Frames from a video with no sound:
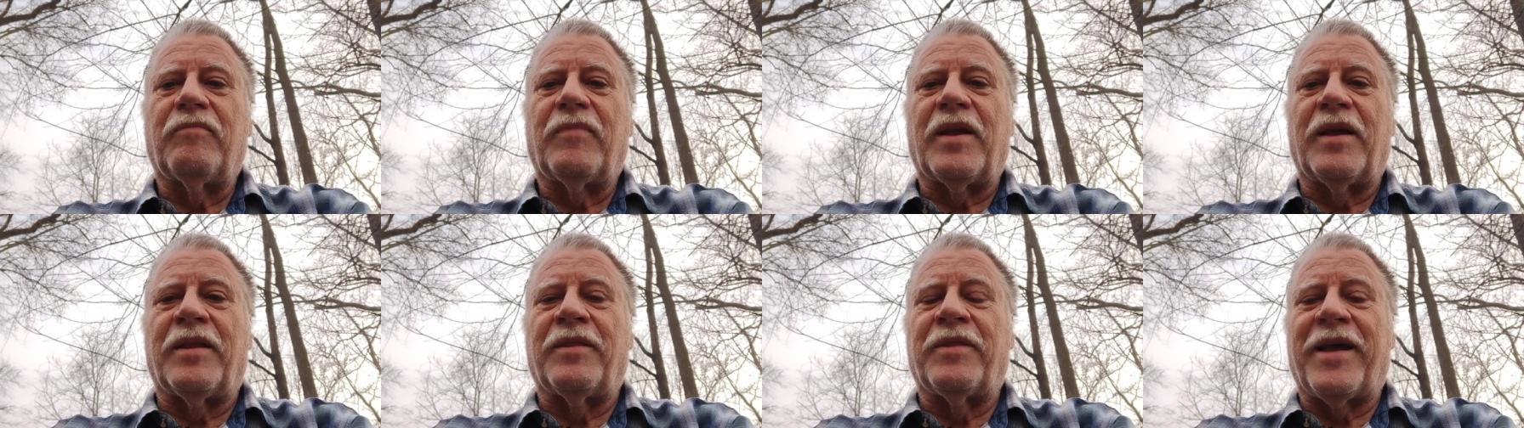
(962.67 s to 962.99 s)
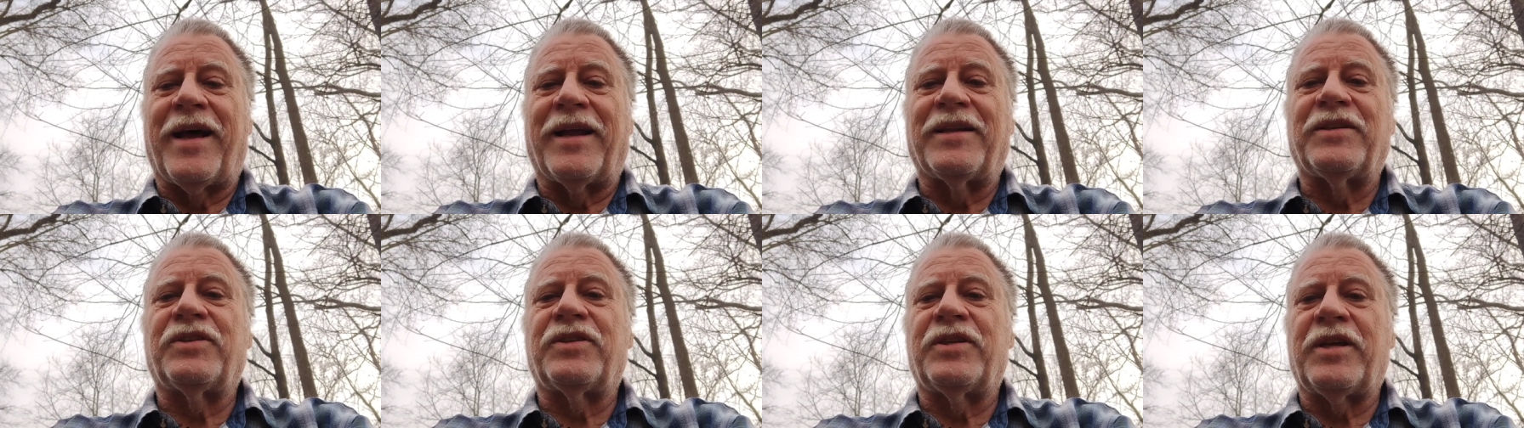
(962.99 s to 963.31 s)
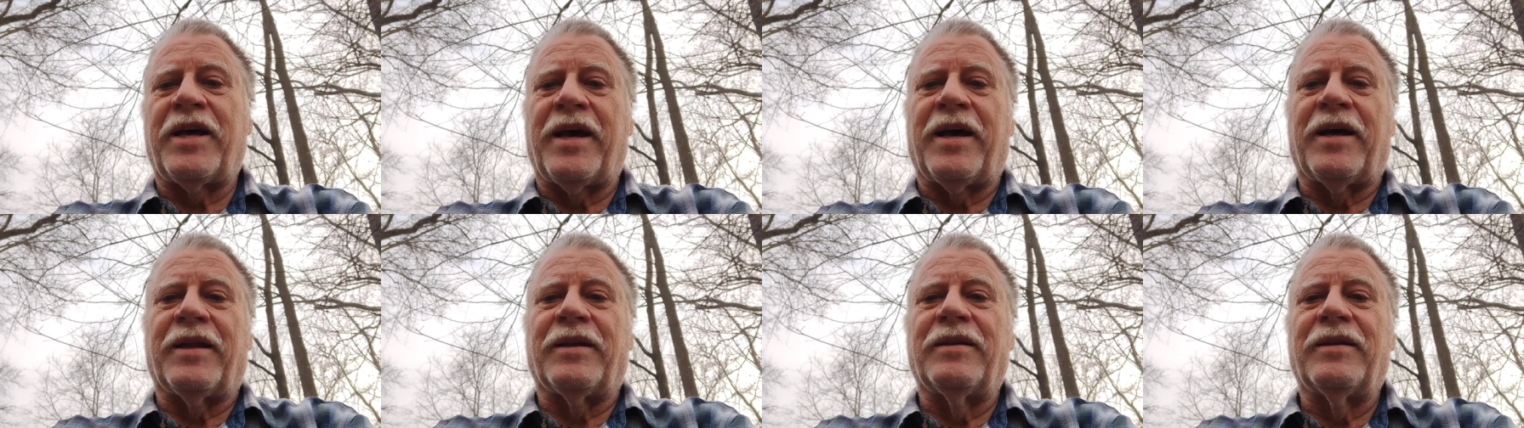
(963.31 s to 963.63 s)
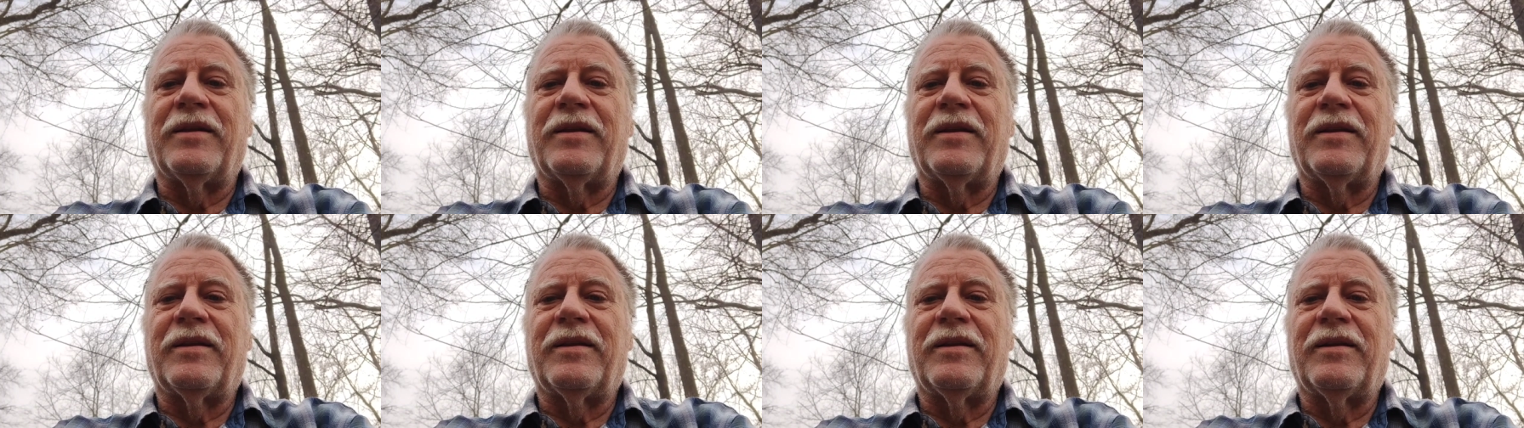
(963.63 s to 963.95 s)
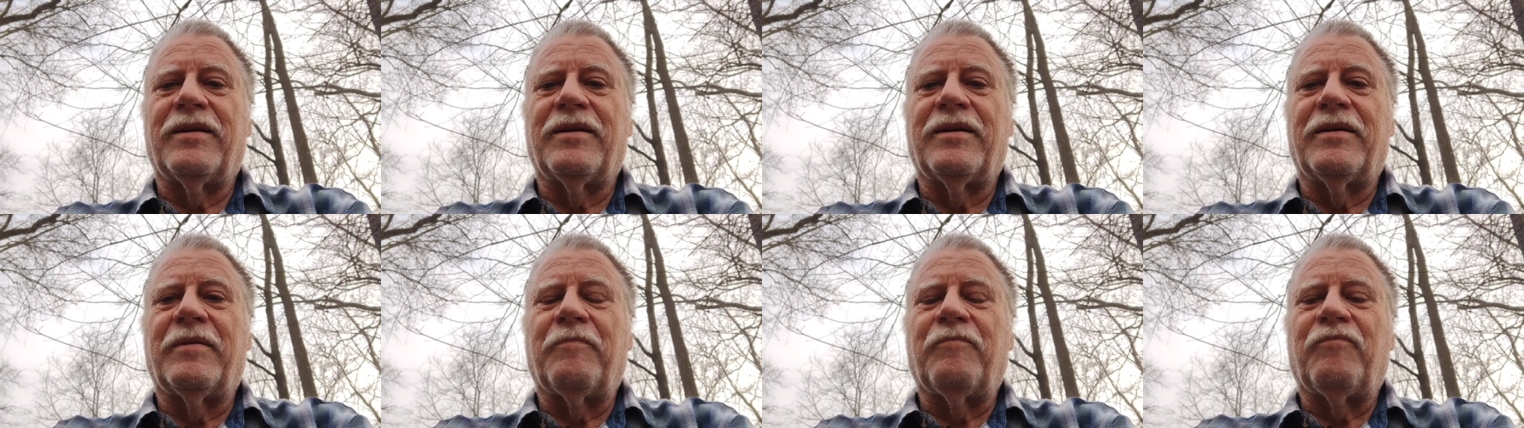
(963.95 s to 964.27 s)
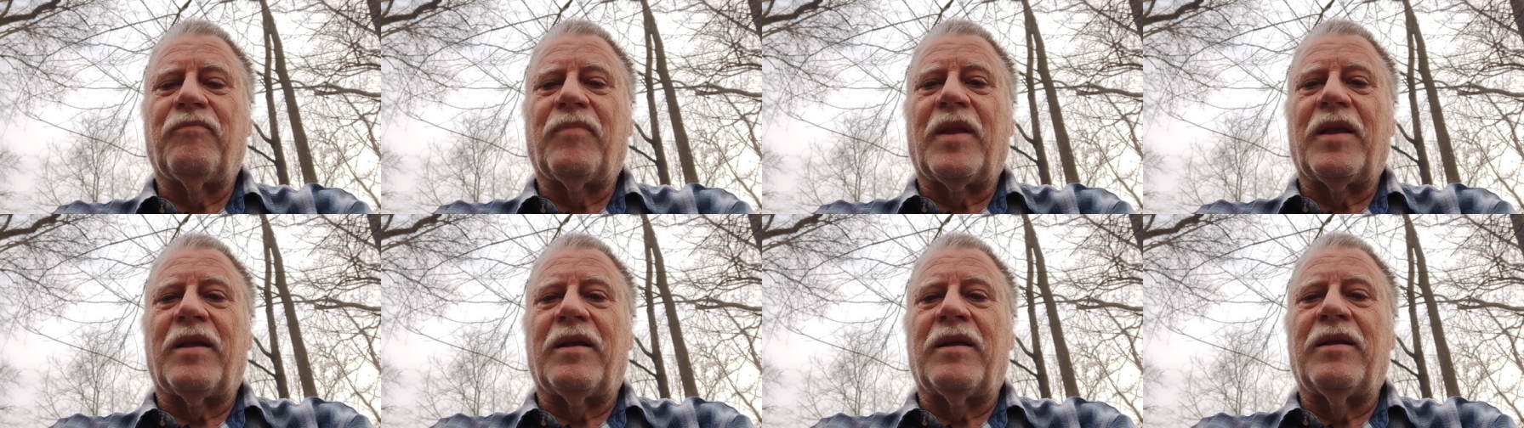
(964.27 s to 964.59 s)
and that's sad.
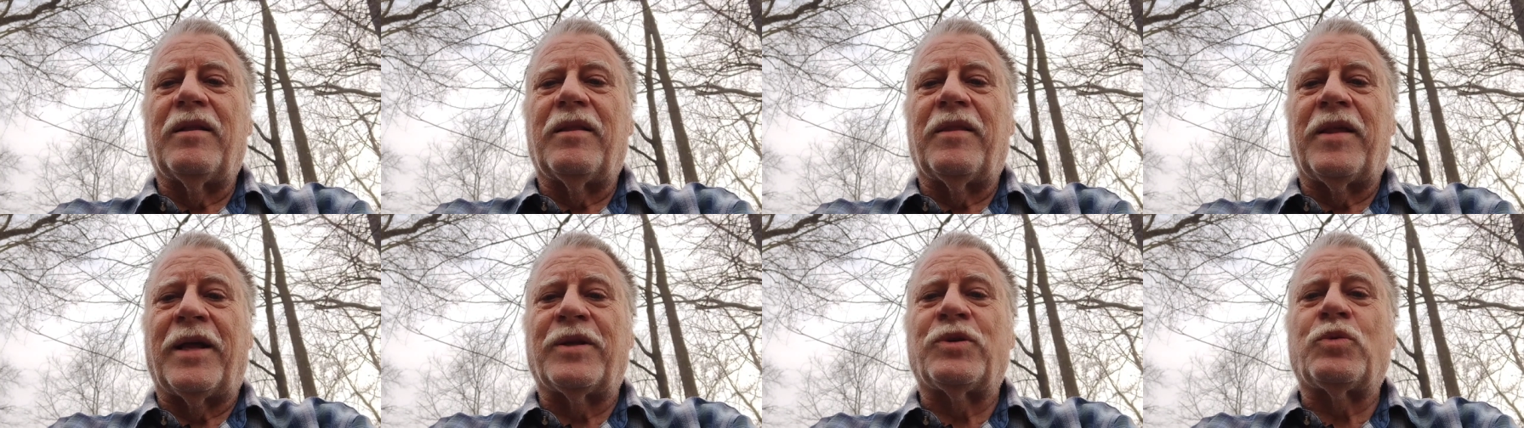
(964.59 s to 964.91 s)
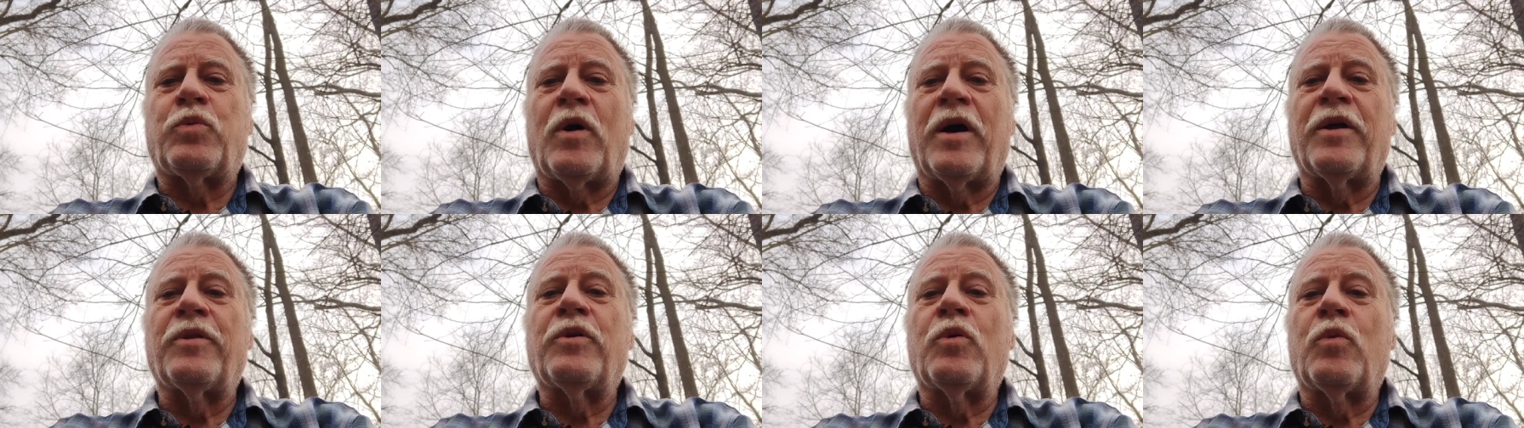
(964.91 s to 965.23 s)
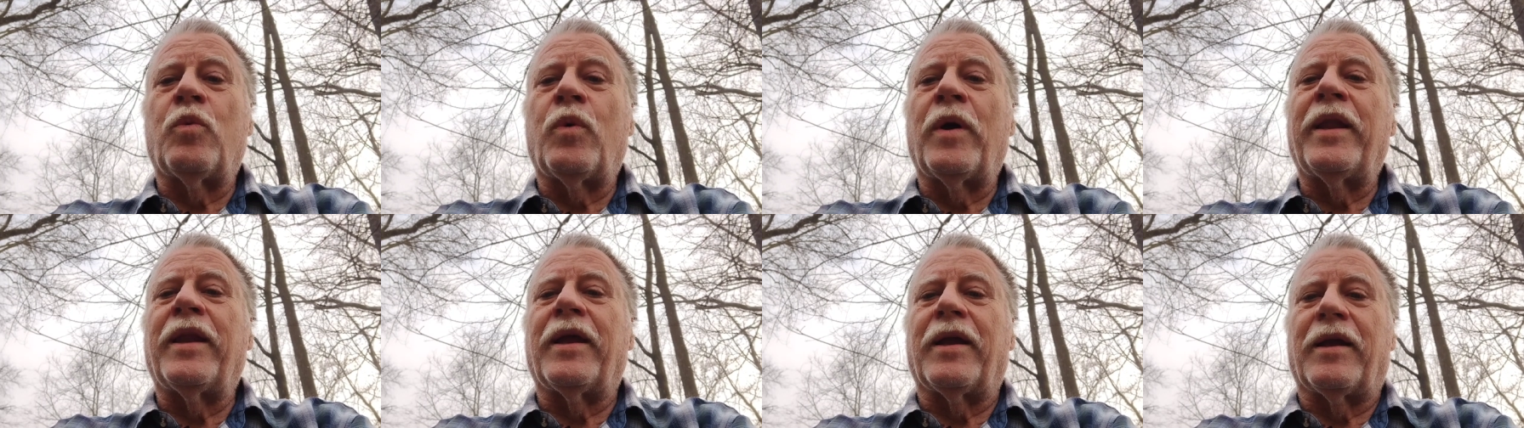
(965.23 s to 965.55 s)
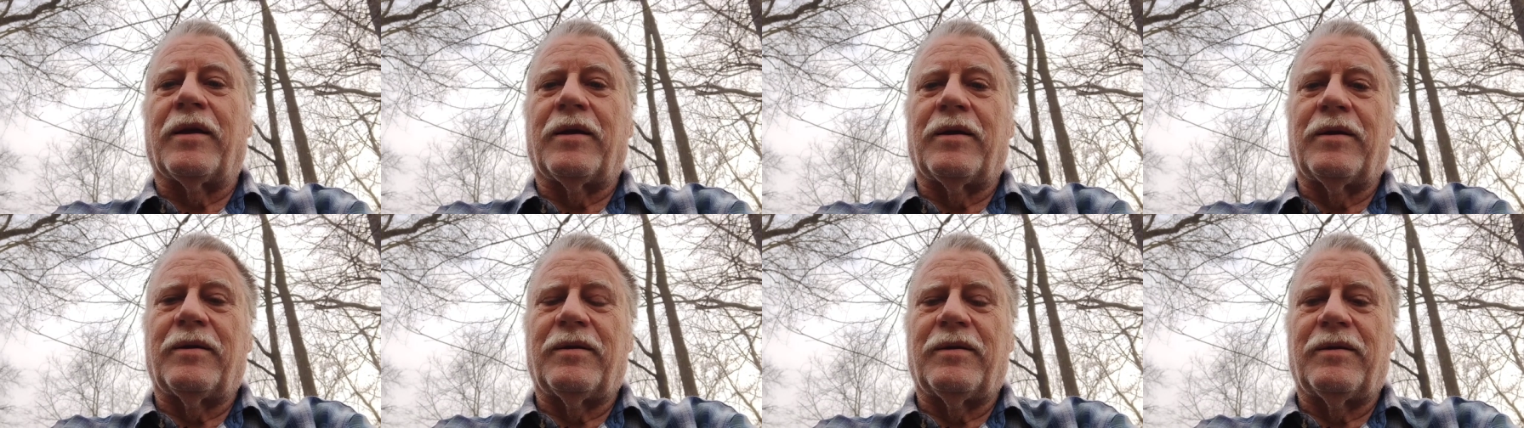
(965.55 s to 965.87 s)
That's why they're winning.